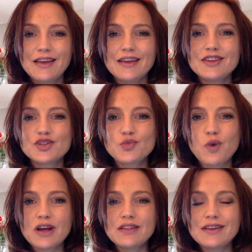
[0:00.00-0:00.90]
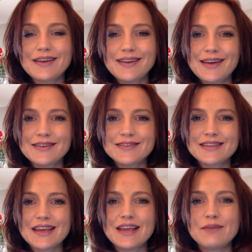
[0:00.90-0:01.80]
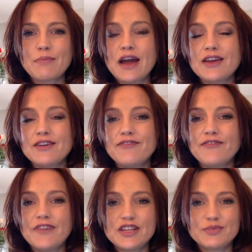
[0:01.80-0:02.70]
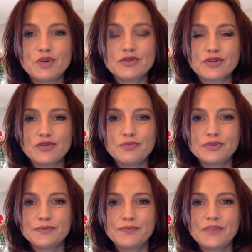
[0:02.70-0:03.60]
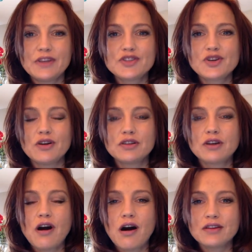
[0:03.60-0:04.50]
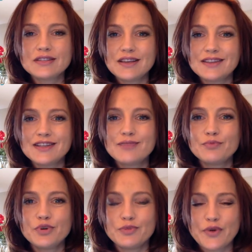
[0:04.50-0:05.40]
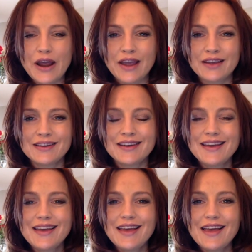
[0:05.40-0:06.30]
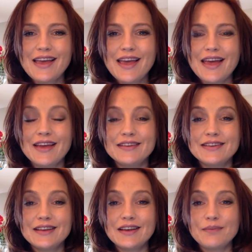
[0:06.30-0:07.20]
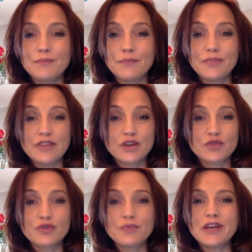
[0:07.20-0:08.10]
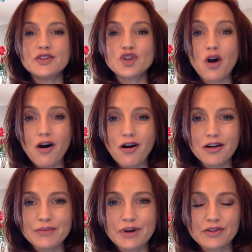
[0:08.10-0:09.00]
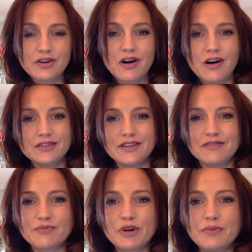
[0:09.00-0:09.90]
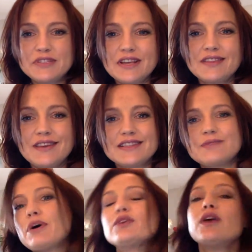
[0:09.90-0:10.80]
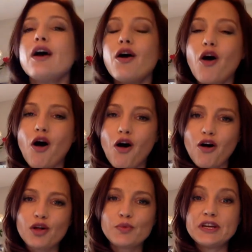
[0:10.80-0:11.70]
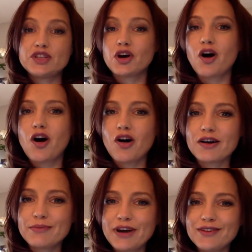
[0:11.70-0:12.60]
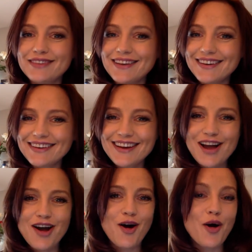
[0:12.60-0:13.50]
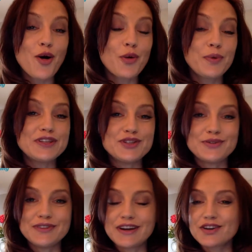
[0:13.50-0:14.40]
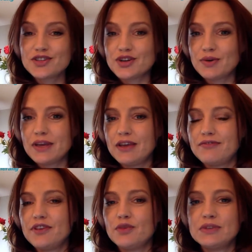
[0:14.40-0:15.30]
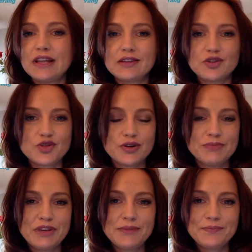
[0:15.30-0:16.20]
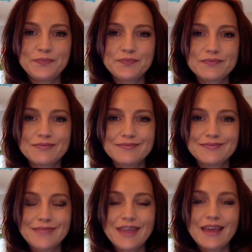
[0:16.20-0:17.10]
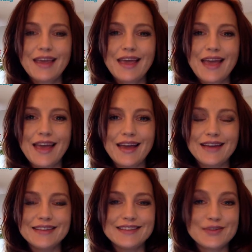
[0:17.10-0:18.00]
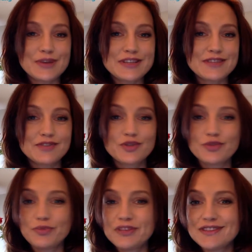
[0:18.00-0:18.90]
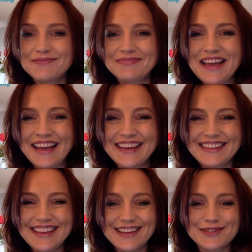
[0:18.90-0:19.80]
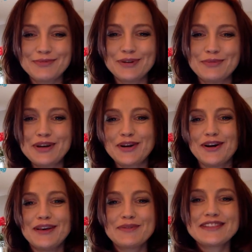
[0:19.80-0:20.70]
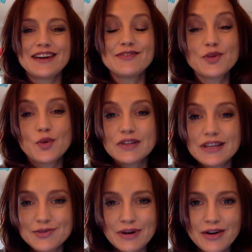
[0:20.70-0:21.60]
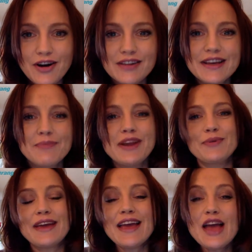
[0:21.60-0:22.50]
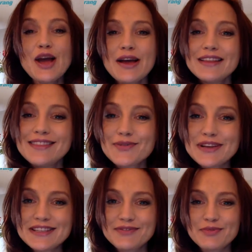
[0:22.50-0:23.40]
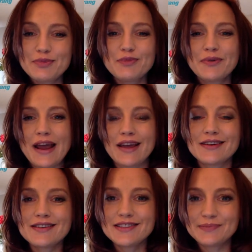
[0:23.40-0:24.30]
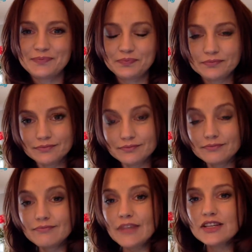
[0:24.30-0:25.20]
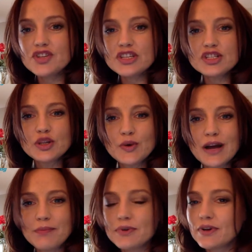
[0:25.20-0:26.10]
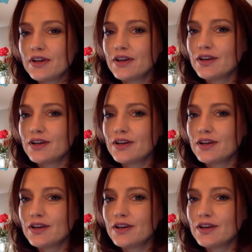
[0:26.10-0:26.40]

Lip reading: as well as in my Facebook group. It's called Content Boomerang. And the group is all about content repurposing. That's about all we talk about there, all we do there. So if you would like to join me and the rest of the groupies, that's what we call ourselves, or that's what I call them anyway, the rest of the boomerangers, just look up